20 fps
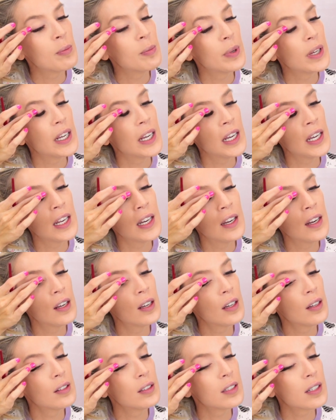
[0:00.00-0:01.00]
I've
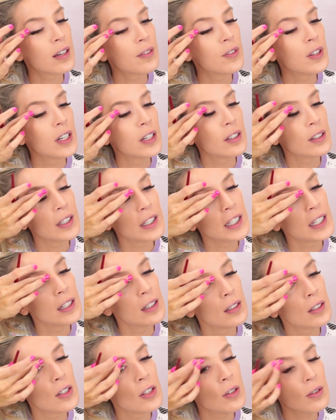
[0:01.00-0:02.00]
been
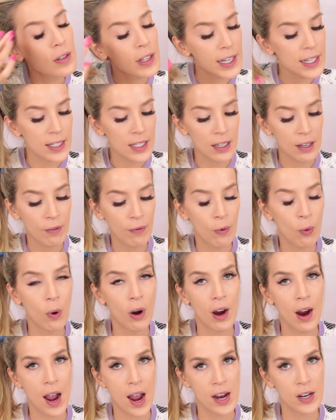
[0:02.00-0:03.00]
definitely too lazy
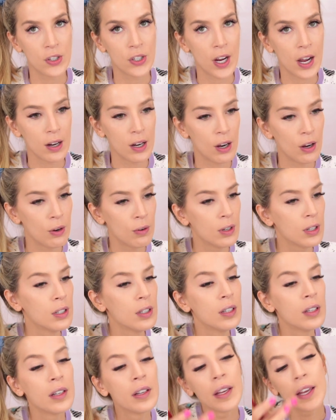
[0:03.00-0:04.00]
for eyeshadow
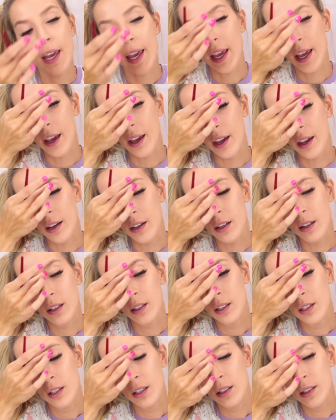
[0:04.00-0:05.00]
and
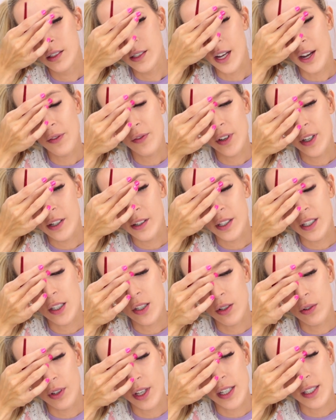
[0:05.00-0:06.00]
definitely
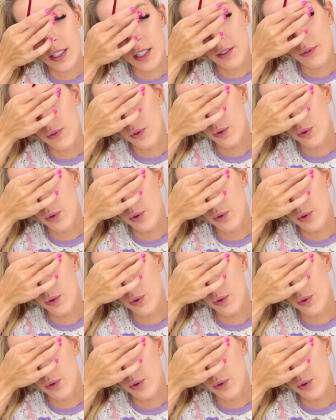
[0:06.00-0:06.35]
too lazy